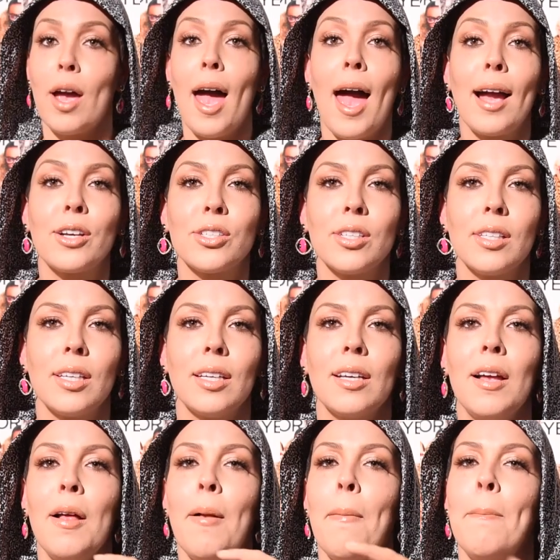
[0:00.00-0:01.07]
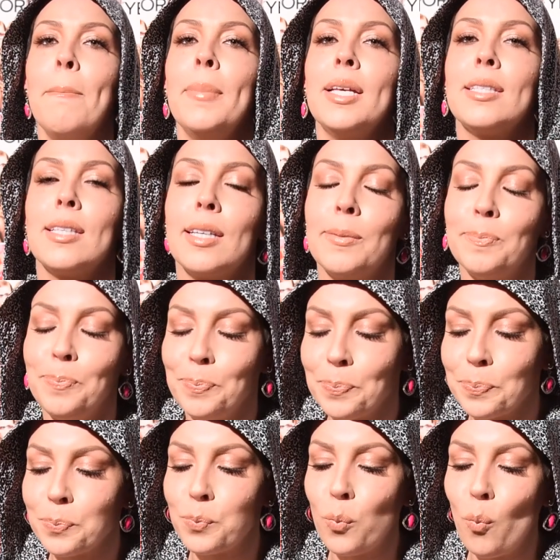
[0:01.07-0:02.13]
Actually, Missy,
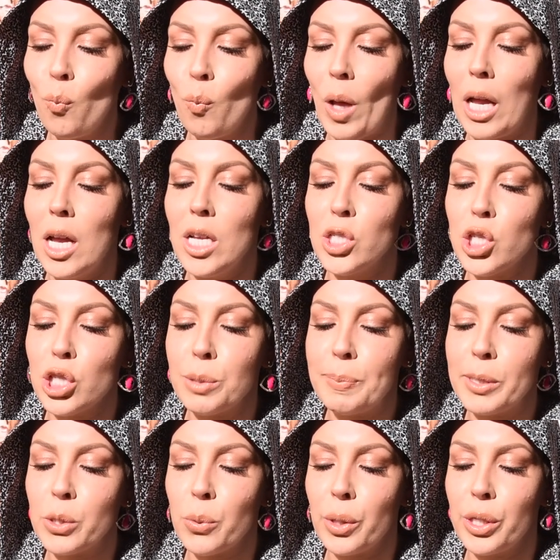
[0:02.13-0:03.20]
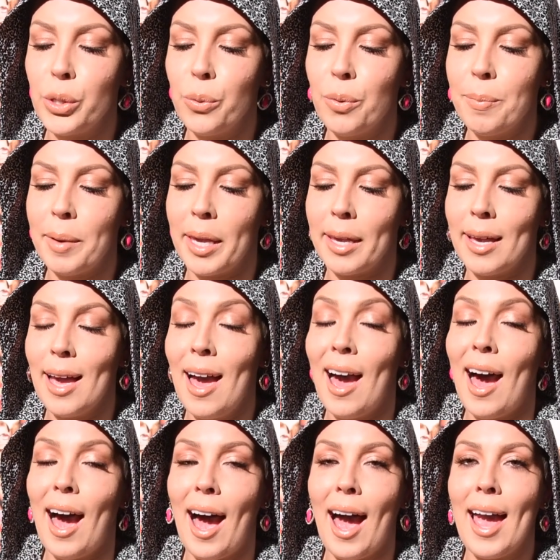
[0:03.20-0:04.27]
just between you and me,
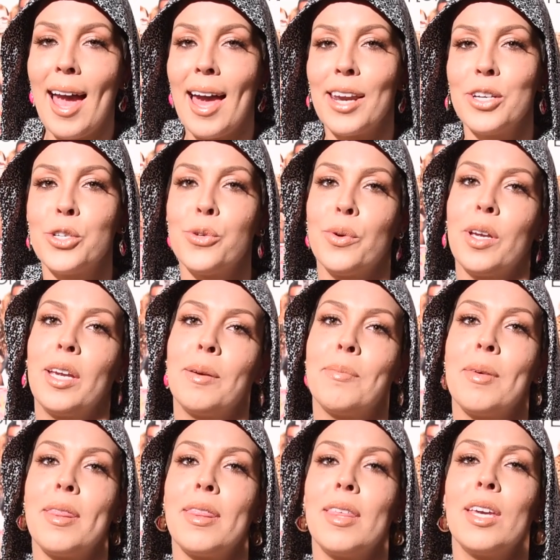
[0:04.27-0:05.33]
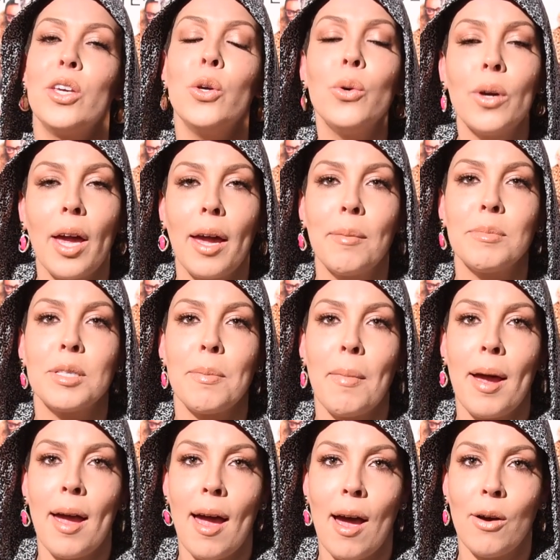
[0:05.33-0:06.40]
I had a dream that you came to
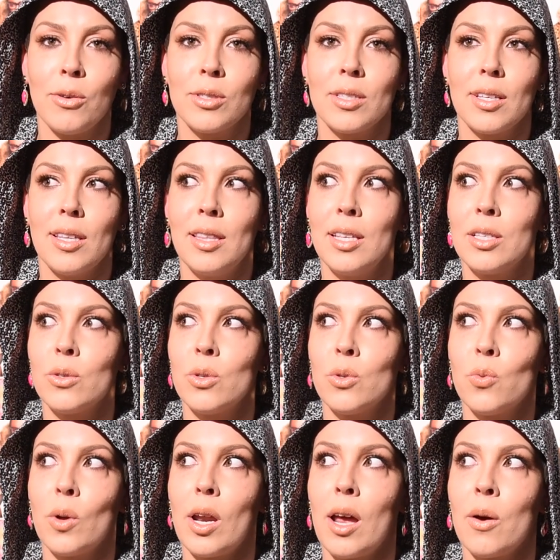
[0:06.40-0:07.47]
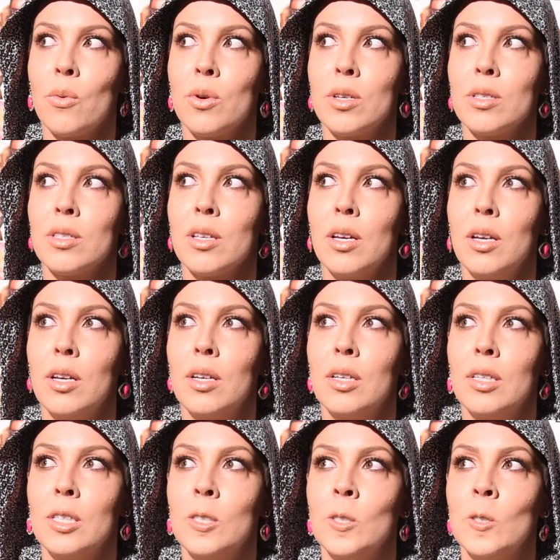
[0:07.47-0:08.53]
my house, and this was when I was,
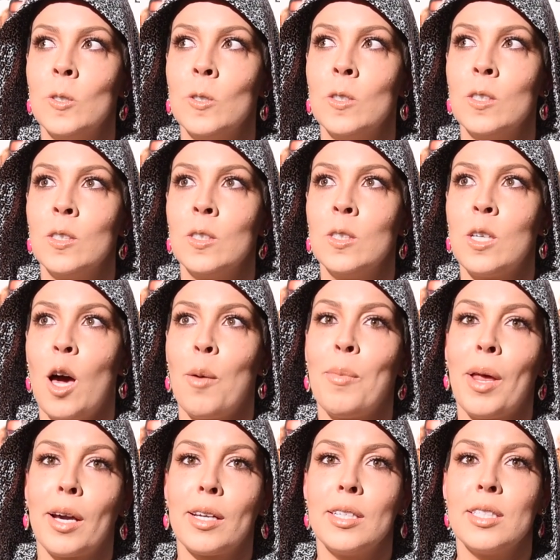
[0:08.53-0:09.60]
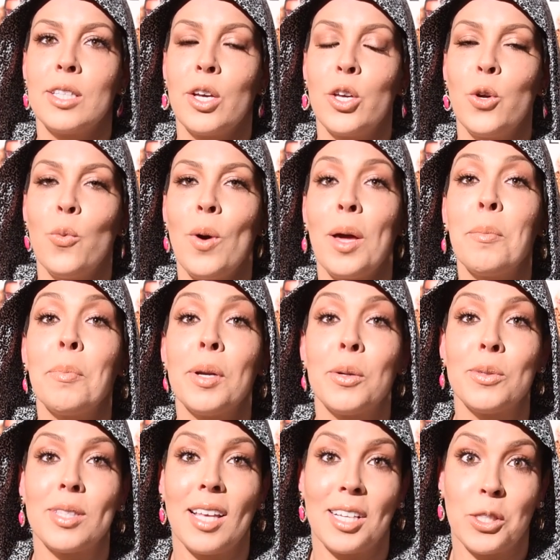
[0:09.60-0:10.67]
I'm not gonna tell you when, but it
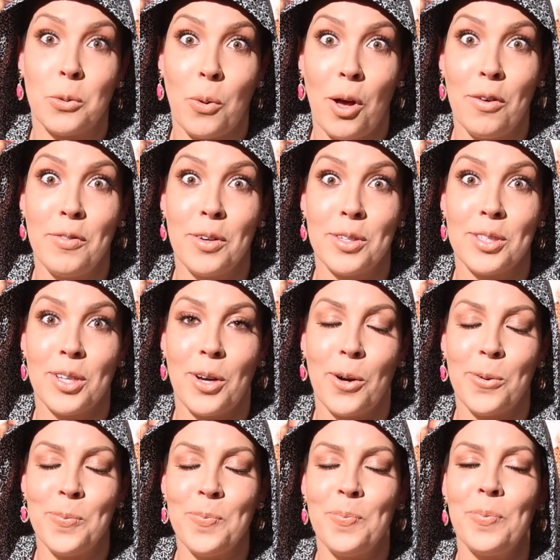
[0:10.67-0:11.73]
was like 12 years ago,